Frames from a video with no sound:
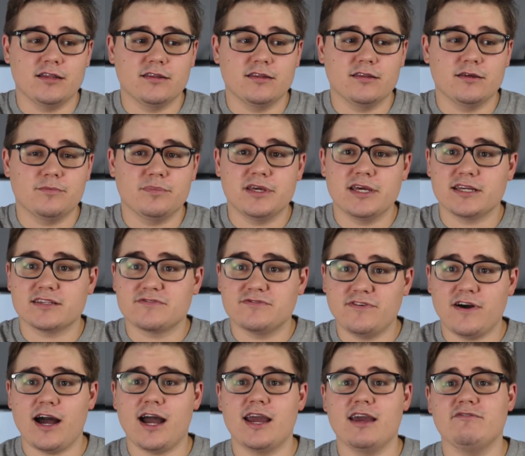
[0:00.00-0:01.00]
the
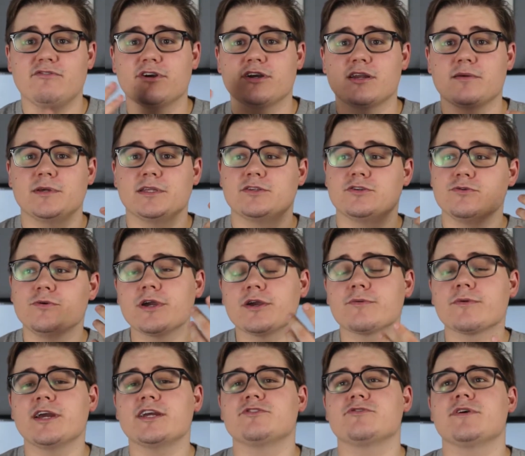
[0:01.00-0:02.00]
PS5 are going to be doing
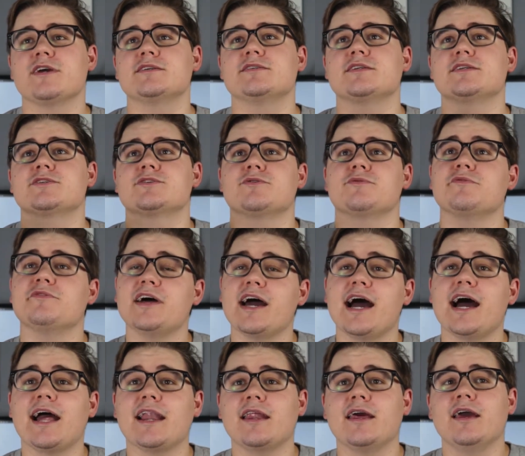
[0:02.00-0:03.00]
ray tracing, so
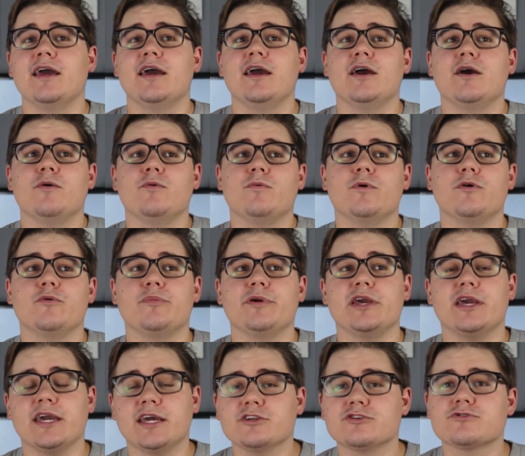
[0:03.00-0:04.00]
that will be
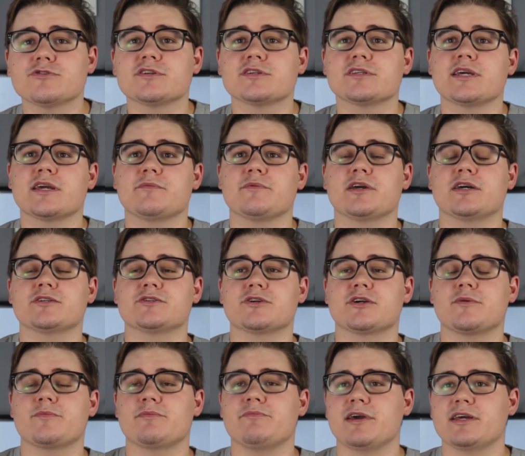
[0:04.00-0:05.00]
interesting because they're
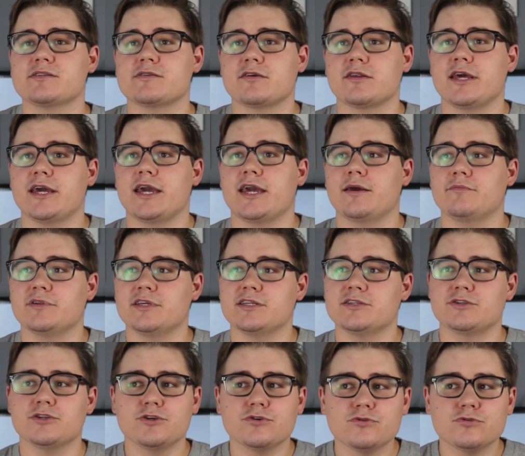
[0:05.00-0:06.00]
going to be based on
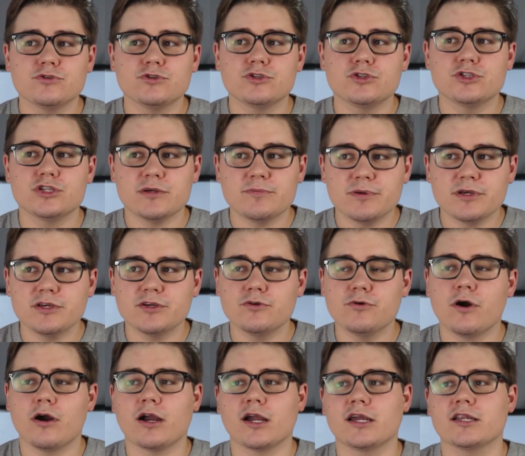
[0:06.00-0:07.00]
AMD's new
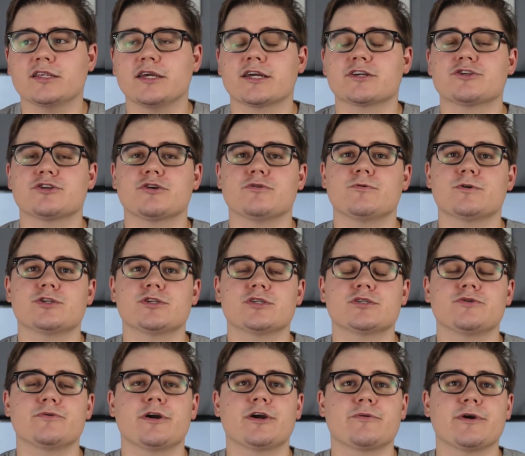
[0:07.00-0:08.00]
GPU architecture, which is
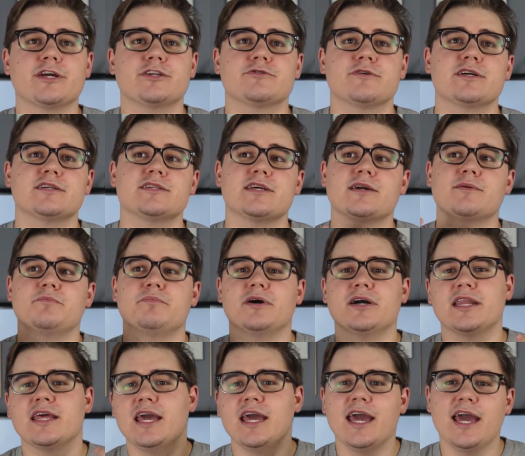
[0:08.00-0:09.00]
doing ray tracing.
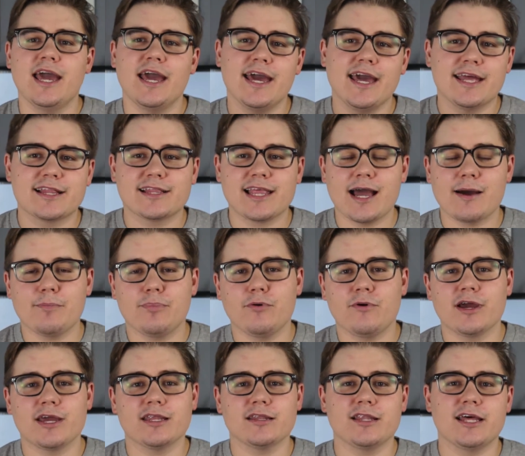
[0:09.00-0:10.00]
But at that
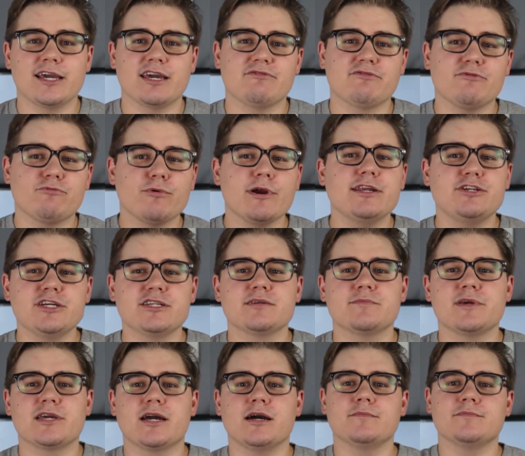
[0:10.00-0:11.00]
point, like, if ray tracing
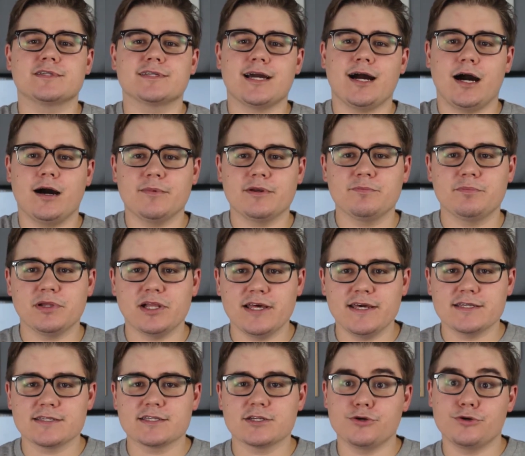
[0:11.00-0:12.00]
becomes
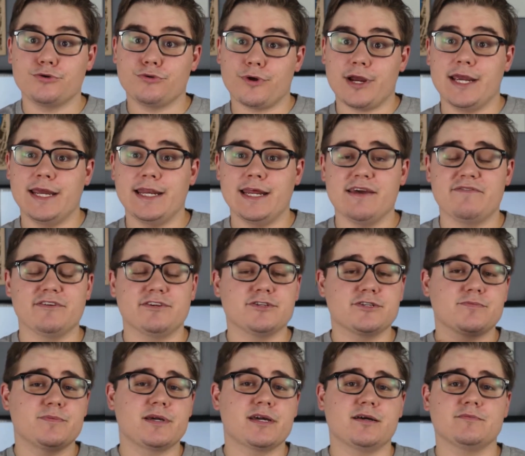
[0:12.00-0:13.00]
commonplace, great. If it
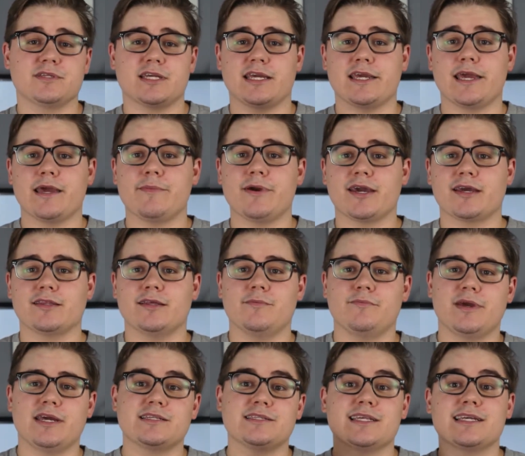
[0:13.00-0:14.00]
just becomes a gimmick that
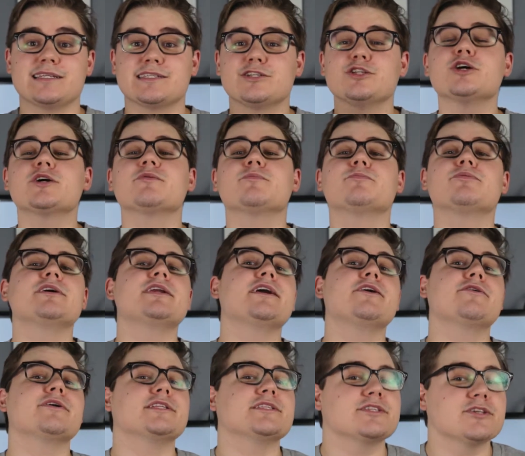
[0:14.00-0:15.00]
makes things look
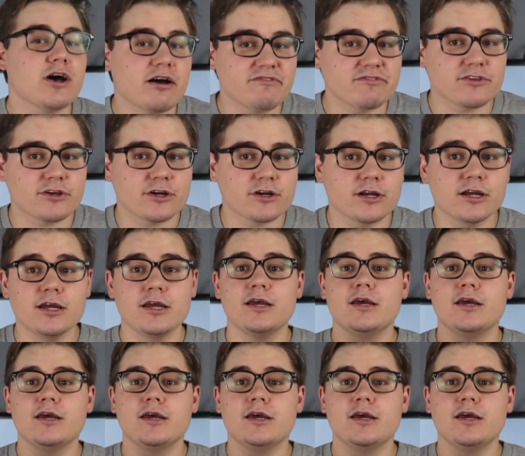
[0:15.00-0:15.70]
prettier and softer,